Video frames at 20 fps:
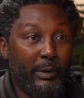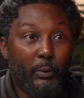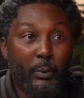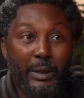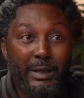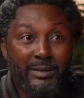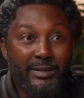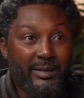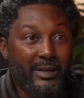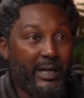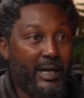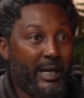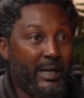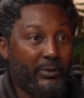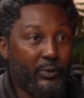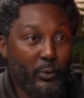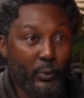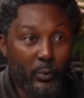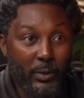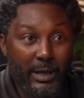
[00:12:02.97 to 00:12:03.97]
to
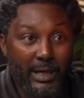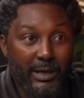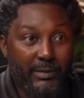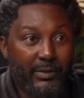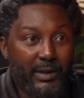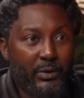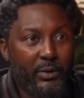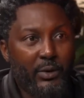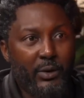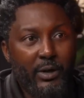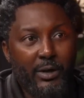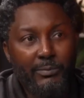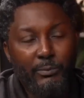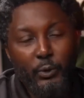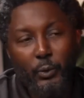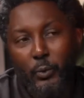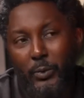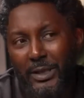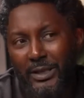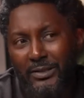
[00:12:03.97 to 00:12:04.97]
iwita to whatever. You
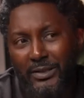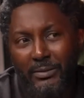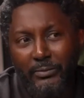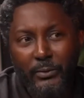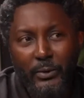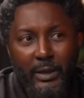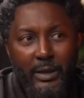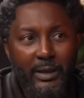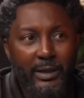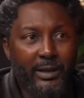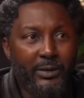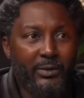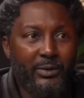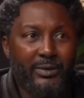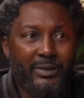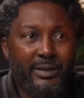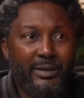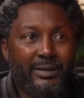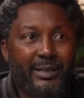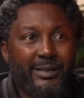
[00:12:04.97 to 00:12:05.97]
come to West Africa,
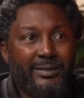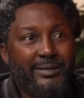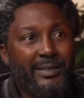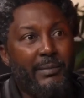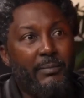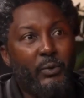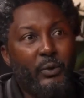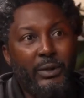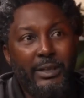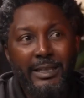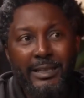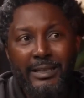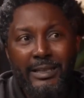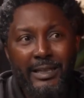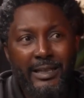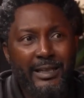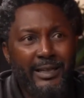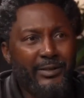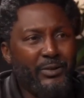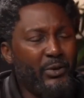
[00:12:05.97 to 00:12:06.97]
you see it as
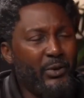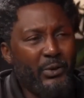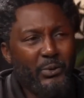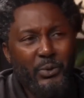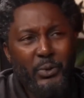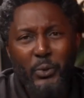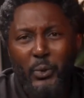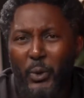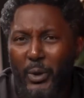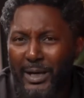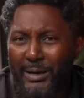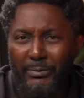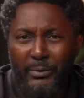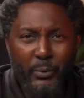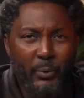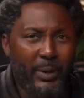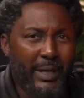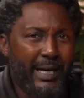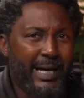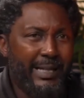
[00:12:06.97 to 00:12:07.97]
semolina. You go
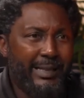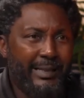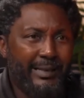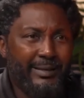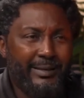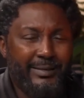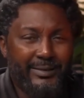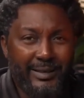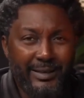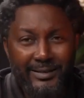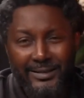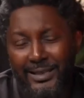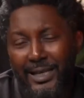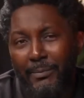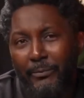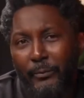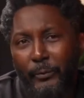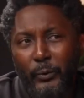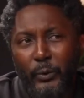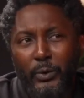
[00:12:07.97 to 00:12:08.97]
everywhere, and it's the
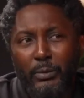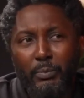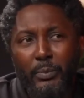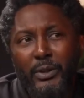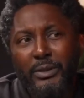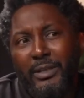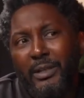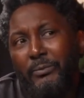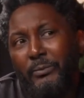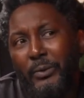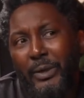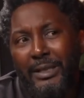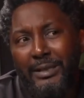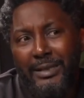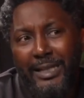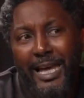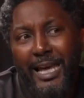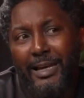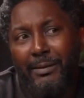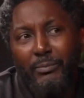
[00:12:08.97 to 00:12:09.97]
same food but
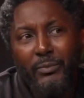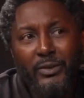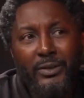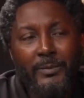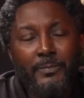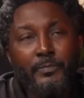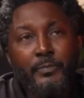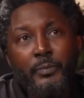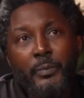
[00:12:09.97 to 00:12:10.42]
different names.